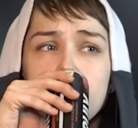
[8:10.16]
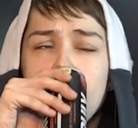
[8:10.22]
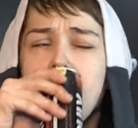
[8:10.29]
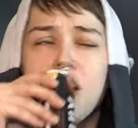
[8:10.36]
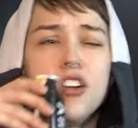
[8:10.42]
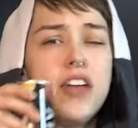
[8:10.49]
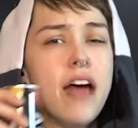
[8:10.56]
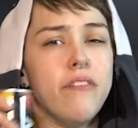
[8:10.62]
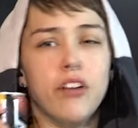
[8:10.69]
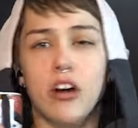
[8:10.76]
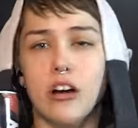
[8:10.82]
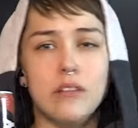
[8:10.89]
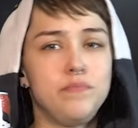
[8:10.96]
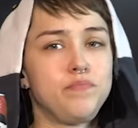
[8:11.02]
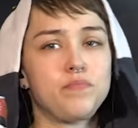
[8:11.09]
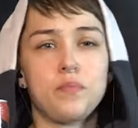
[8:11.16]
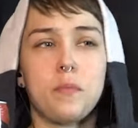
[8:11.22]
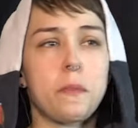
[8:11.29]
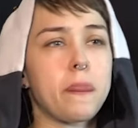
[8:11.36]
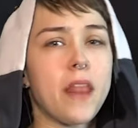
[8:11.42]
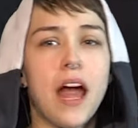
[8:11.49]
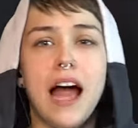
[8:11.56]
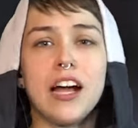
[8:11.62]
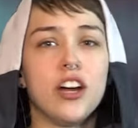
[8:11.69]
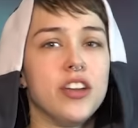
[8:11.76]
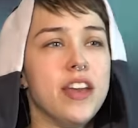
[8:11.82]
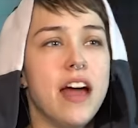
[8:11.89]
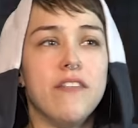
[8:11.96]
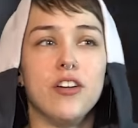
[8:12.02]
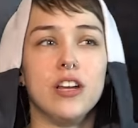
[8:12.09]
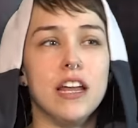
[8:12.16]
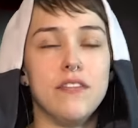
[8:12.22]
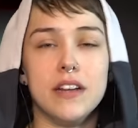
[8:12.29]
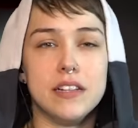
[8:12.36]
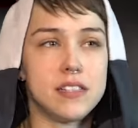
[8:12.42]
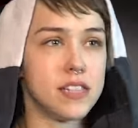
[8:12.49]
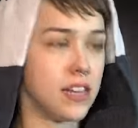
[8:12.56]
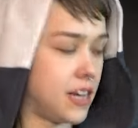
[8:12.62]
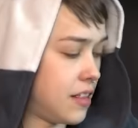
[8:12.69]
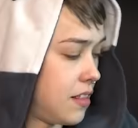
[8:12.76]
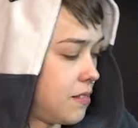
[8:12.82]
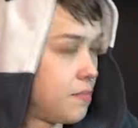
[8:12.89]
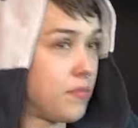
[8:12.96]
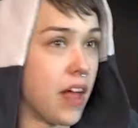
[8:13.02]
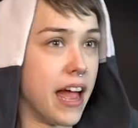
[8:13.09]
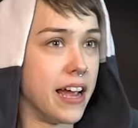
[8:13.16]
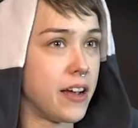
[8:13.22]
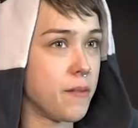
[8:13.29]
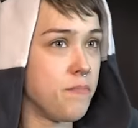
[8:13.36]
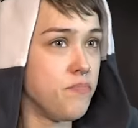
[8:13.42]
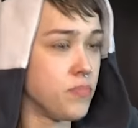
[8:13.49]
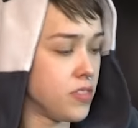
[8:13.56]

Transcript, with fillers: I could never, I could never live in a city like,